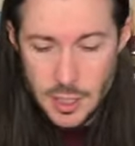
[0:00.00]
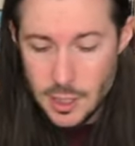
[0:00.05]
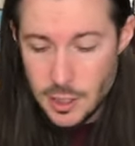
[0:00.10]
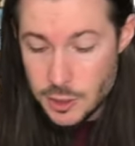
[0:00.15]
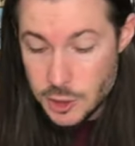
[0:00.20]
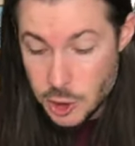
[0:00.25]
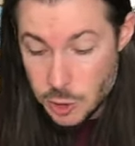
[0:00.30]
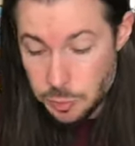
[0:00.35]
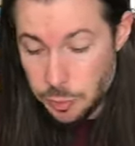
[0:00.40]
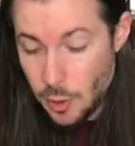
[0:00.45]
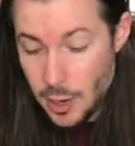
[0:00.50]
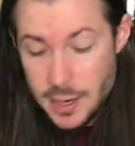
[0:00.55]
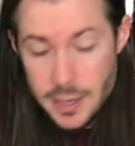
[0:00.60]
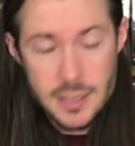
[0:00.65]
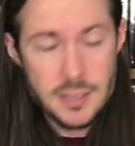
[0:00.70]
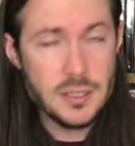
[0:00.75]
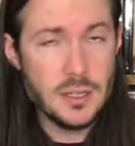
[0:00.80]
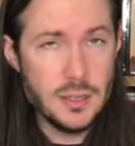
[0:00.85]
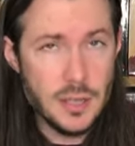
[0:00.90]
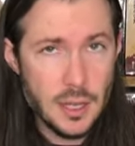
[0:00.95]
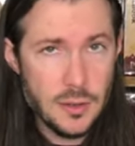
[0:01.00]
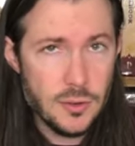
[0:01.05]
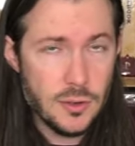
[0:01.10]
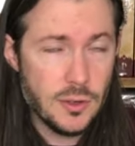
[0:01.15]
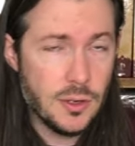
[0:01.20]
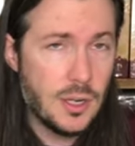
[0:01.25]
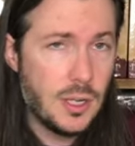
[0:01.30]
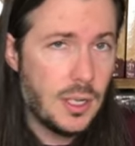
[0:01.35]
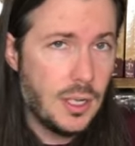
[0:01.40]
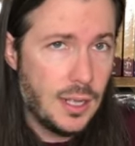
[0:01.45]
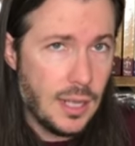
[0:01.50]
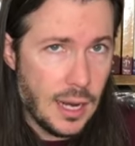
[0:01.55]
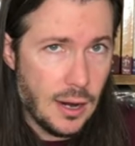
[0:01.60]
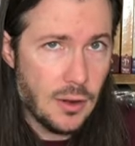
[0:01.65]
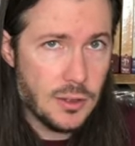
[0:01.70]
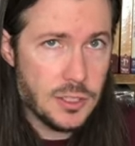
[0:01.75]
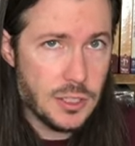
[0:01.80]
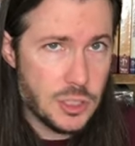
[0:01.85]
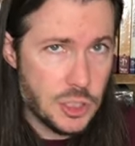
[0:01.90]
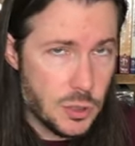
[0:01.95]
Sprite is another
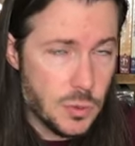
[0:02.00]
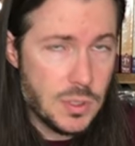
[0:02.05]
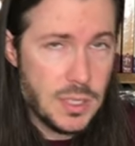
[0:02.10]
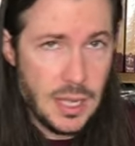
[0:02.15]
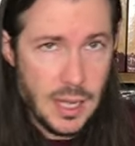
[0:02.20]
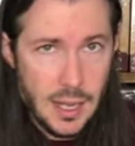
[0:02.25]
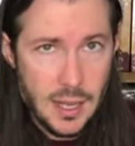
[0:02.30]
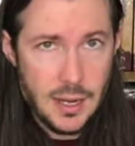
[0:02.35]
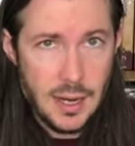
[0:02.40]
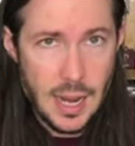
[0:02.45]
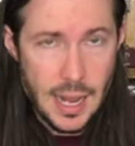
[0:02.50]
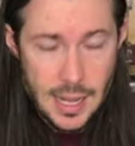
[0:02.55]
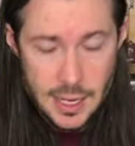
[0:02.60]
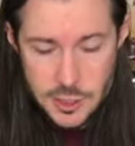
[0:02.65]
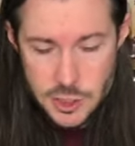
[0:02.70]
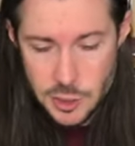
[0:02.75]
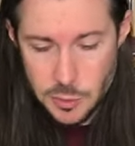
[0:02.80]
heritage you can actually